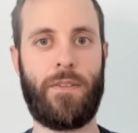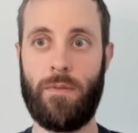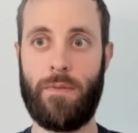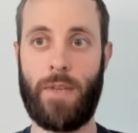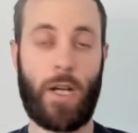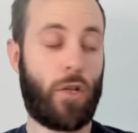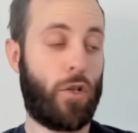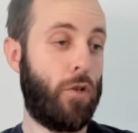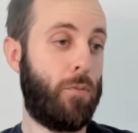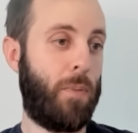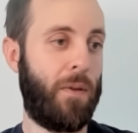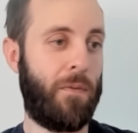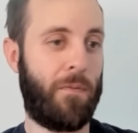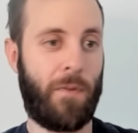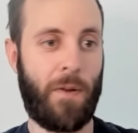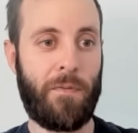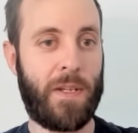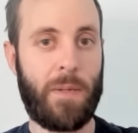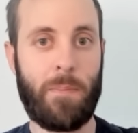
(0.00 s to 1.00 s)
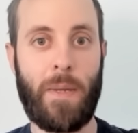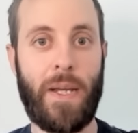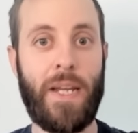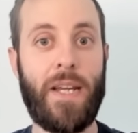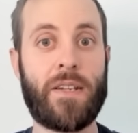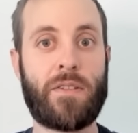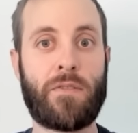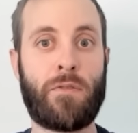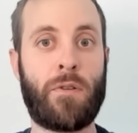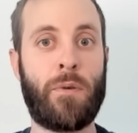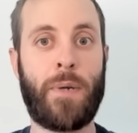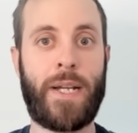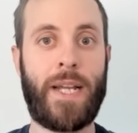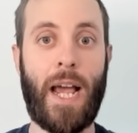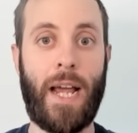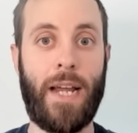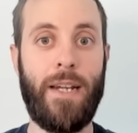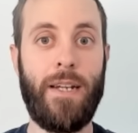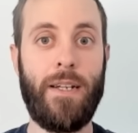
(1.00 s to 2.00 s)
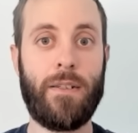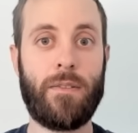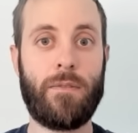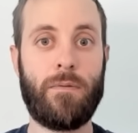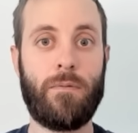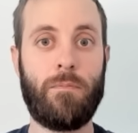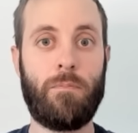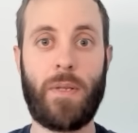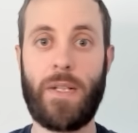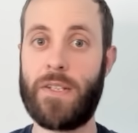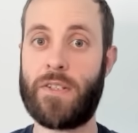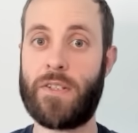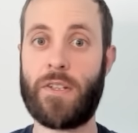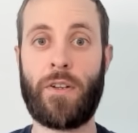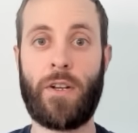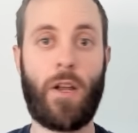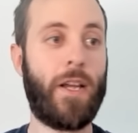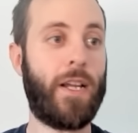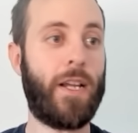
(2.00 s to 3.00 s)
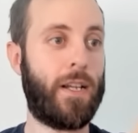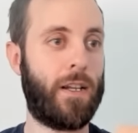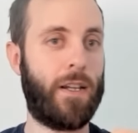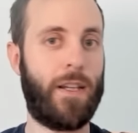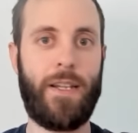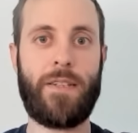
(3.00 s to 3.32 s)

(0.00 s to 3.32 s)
That could be 50 meters through a gate, but it's unlikely.